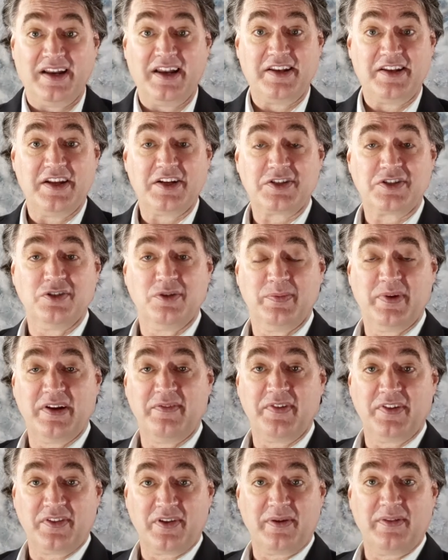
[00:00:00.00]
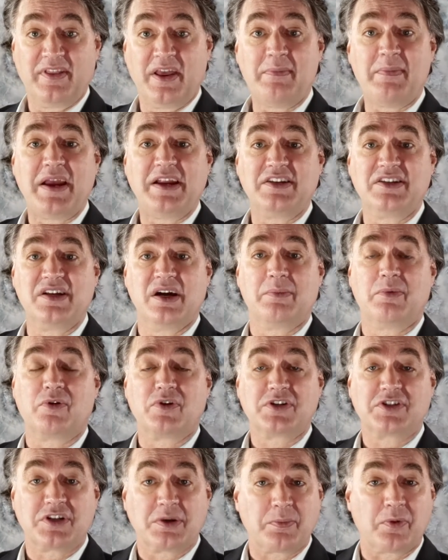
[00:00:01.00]
An additional benefit. They may double
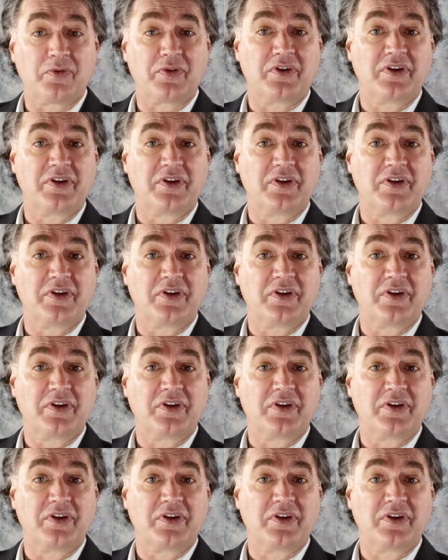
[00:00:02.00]
or triple